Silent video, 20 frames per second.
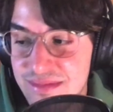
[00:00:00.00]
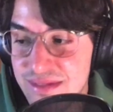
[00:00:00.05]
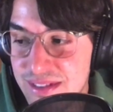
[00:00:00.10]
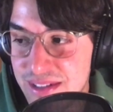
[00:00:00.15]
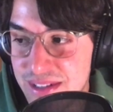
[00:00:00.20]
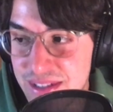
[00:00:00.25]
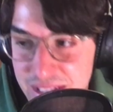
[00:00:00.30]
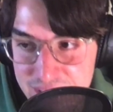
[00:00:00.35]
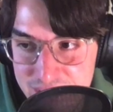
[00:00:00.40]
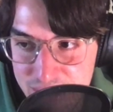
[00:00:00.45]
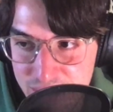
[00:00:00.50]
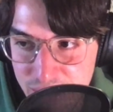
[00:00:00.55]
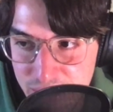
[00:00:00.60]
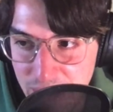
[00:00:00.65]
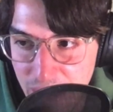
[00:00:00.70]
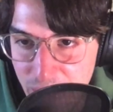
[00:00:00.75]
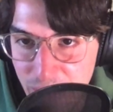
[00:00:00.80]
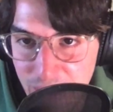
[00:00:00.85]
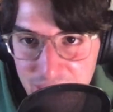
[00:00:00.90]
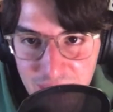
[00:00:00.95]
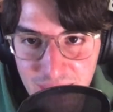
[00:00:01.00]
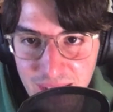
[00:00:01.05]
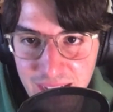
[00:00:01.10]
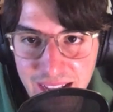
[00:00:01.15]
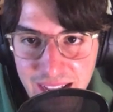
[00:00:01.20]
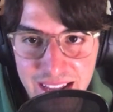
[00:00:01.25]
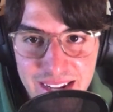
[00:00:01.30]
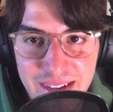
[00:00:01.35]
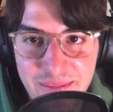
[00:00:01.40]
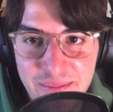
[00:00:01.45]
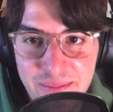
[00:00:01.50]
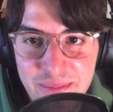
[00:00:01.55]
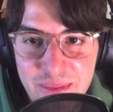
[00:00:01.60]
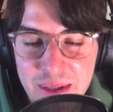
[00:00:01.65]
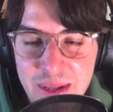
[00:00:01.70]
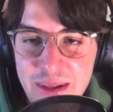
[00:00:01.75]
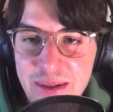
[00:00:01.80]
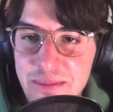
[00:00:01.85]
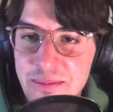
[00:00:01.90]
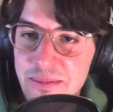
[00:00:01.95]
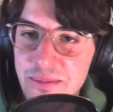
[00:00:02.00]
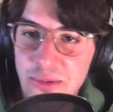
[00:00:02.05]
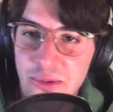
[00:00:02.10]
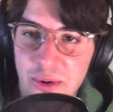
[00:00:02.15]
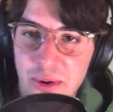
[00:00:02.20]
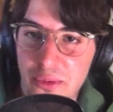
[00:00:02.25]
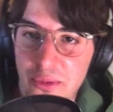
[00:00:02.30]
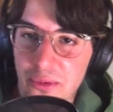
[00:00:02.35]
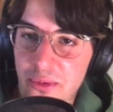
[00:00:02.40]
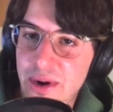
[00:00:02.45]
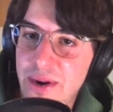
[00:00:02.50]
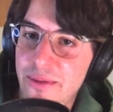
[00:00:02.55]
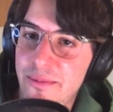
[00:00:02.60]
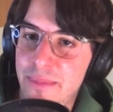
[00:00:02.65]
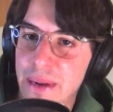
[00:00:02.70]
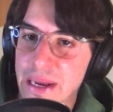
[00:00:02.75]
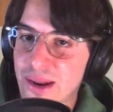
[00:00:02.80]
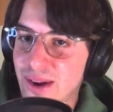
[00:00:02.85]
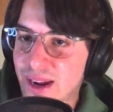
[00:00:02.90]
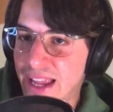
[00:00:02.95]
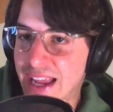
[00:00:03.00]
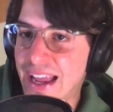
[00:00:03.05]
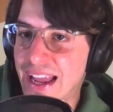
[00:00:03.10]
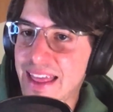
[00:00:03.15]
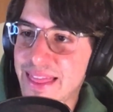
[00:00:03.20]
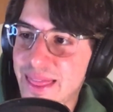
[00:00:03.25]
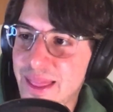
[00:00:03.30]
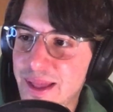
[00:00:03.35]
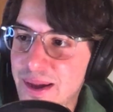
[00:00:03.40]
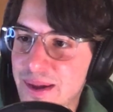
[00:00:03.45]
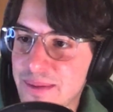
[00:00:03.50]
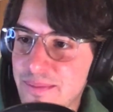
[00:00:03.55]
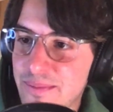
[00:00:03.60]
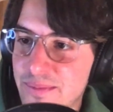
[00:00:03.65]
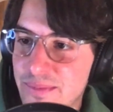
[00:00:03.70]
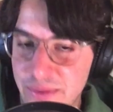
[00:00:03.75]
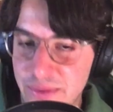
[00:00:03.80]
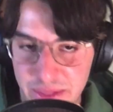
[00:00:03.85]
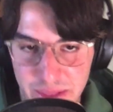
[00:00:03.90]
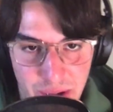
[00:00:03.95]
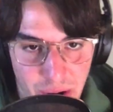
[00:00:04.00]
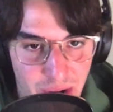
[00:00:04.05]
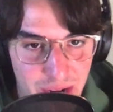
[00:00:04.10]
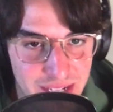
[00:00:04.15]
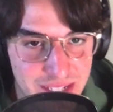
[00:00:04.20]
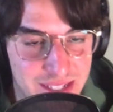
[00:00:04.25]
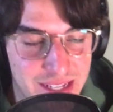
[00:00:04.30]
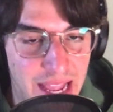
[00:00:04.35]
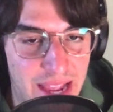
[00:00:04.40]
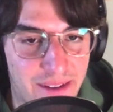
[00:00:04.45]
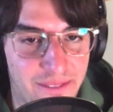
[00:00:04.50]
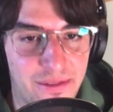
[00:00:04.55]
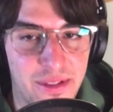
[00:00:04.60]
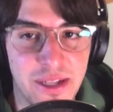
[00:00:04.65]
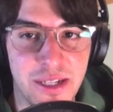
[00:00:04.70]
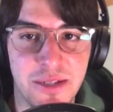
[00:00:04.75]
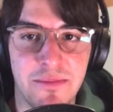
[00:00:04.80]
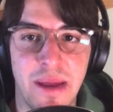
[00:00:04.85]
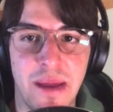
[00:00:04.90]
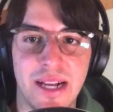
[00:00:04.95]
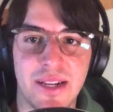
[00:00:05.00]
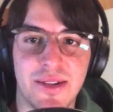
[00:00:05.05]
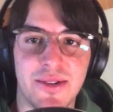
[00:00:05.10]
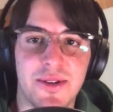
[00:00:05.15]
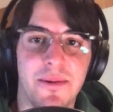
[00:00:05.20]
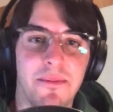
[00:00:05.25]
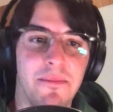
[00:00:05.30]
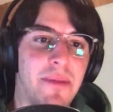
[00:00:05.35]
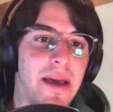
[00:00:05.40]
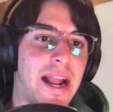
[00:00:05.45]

That's a great way to look at it. We've been looking at the dark side of the spectrum,